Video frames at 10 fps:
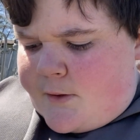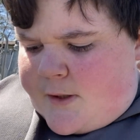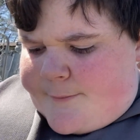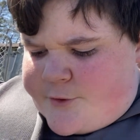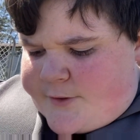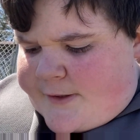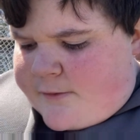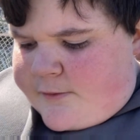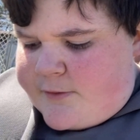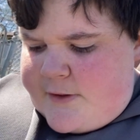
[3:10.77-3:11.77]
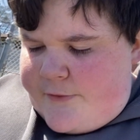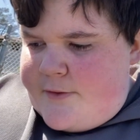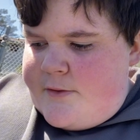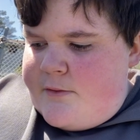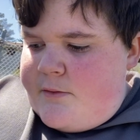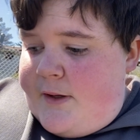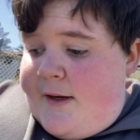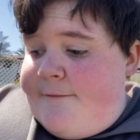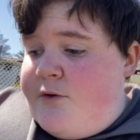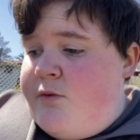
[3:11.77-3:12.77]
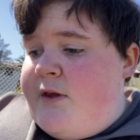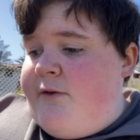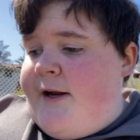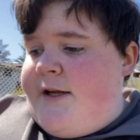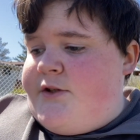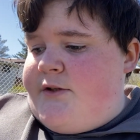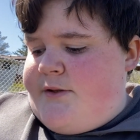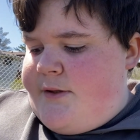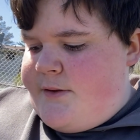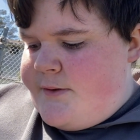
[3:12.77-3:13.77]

I'm gonna show you guys a little secret. I have two secret hatches.